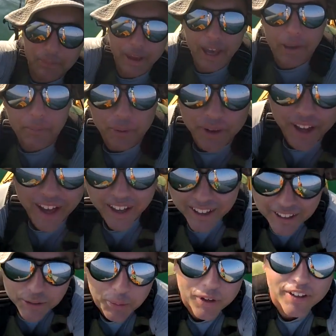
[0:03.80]
bad boy out,
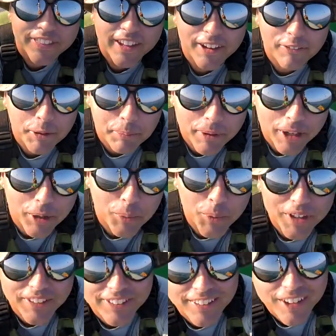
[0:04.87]
he's worth every bit of
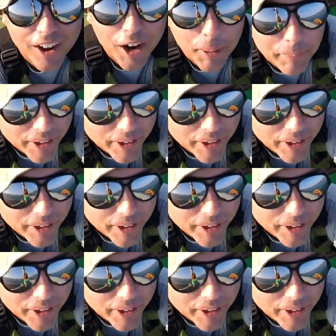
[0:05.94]
one cigar